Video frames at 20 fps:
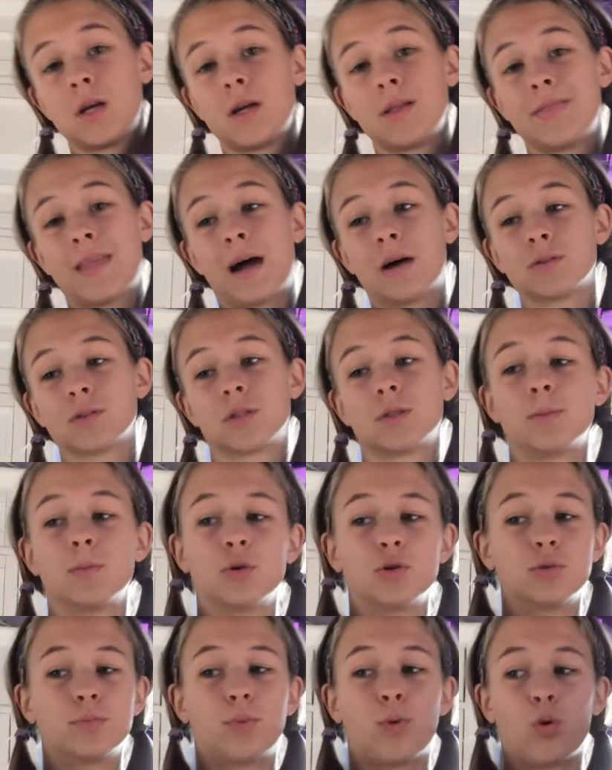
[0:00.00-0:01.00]
That was the
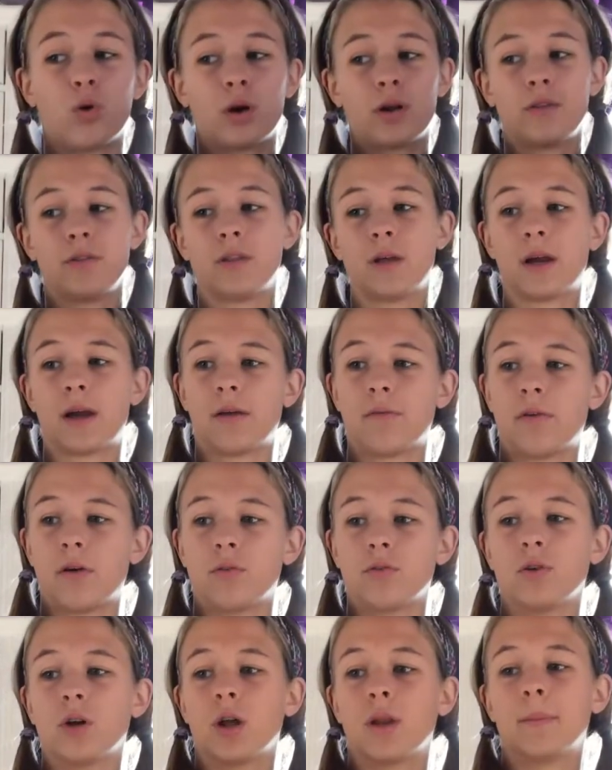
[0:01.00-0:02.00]
most boring thing I've ever
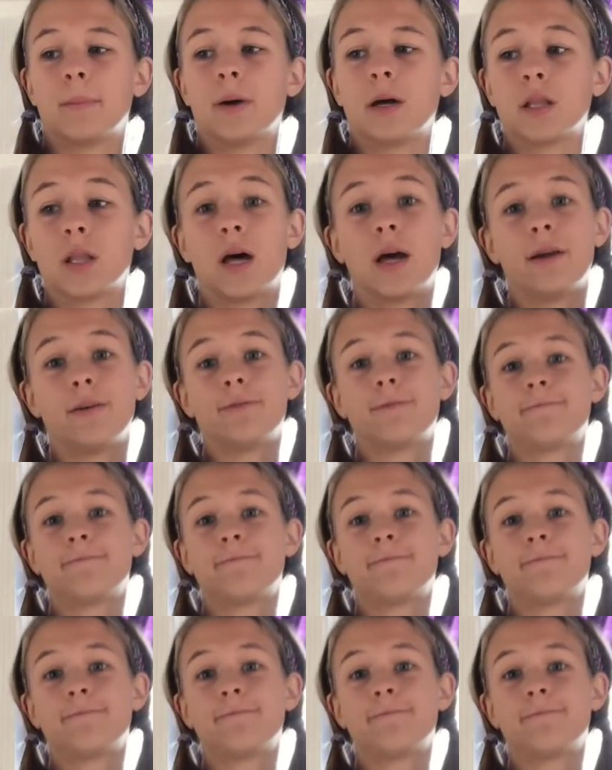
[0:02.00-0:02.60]
done in my life.